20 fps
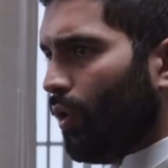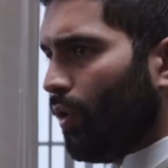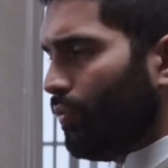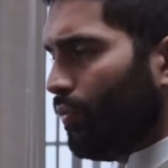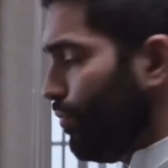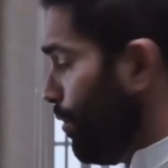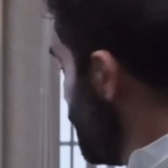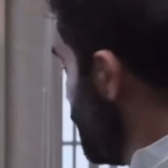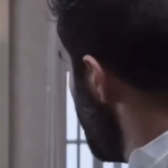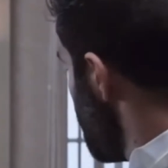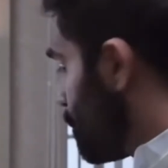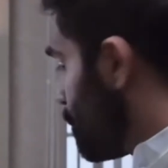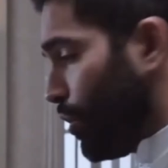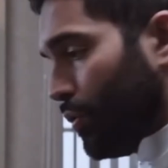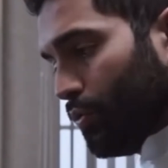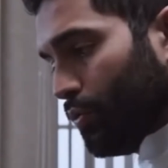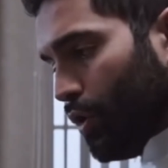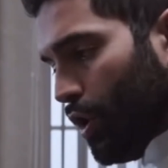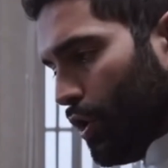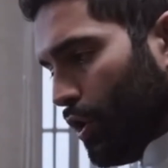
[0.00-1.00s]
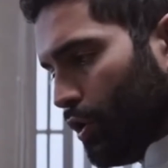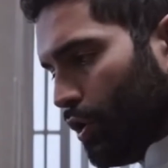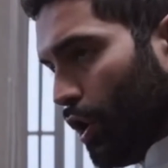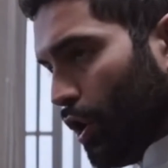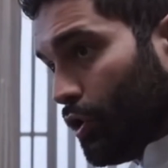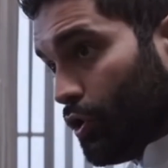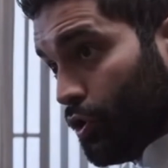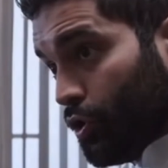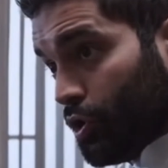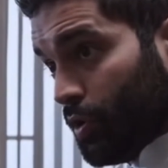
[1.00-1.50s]
Right, so
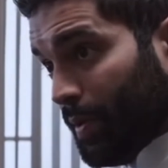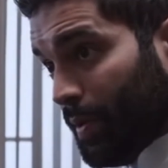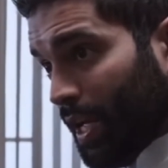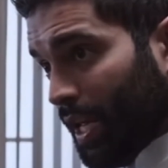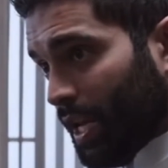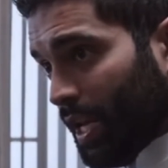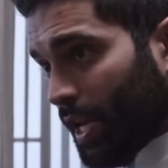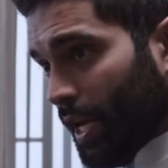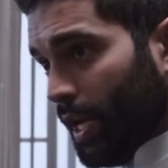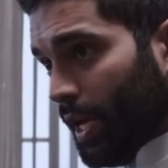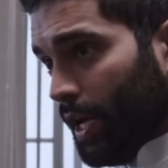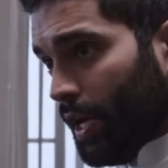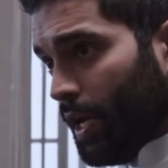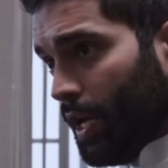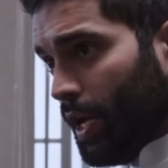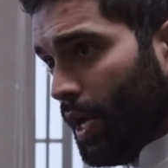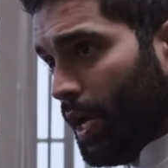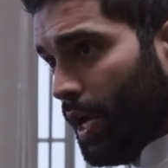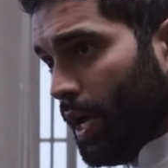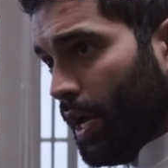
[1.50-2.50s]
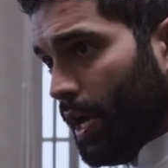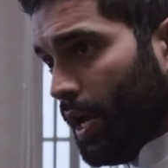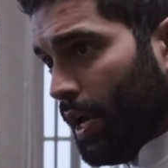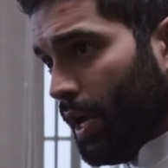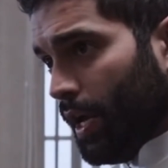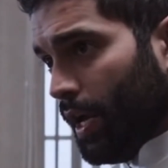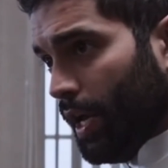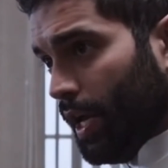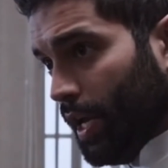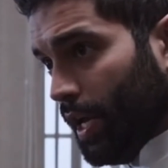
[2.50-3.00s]
just to be clear,
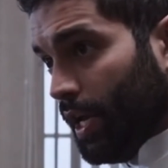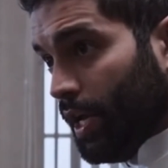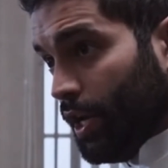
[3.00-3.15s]
he,